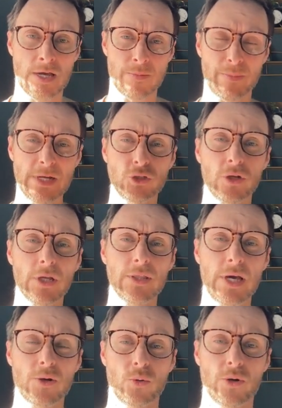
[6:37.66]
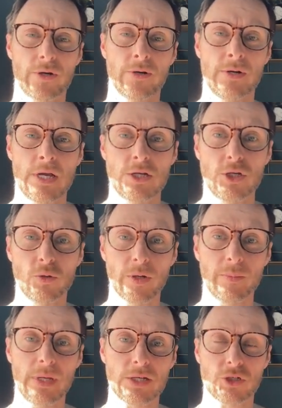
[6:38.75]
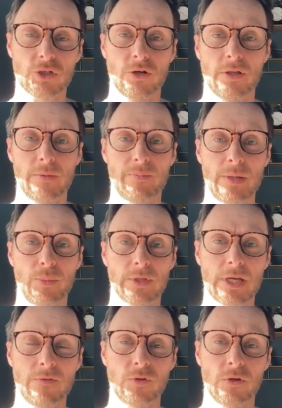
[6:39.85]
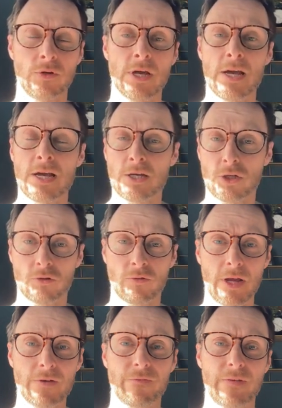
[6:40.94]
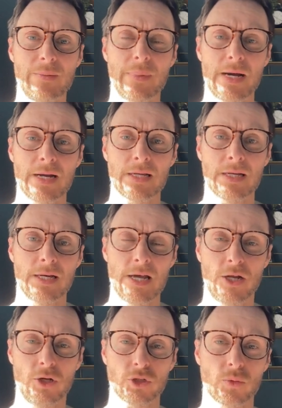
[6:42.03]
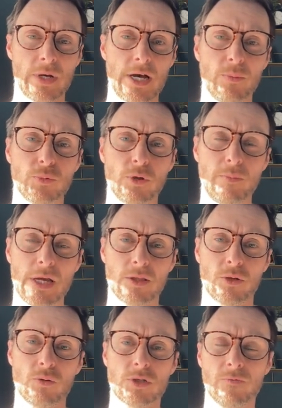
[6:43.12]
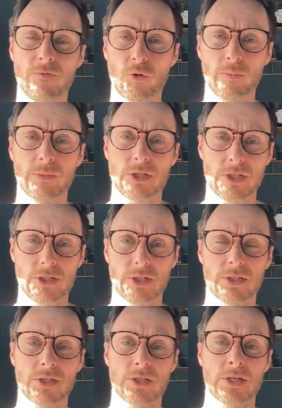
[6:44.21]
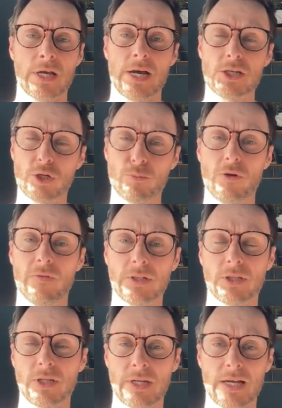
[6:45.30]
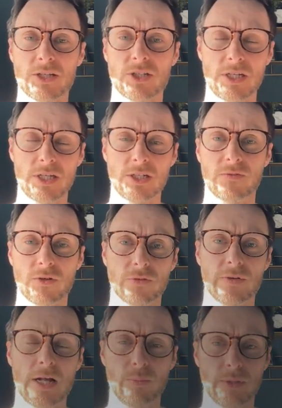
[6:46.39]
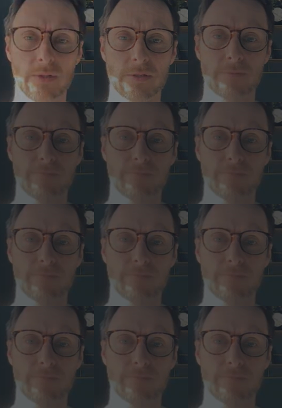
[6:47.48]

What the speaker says: By doing it in that order, you're going to make sure that people give you great feedback and also help you make those informed decisions as you move into the next stage of your development.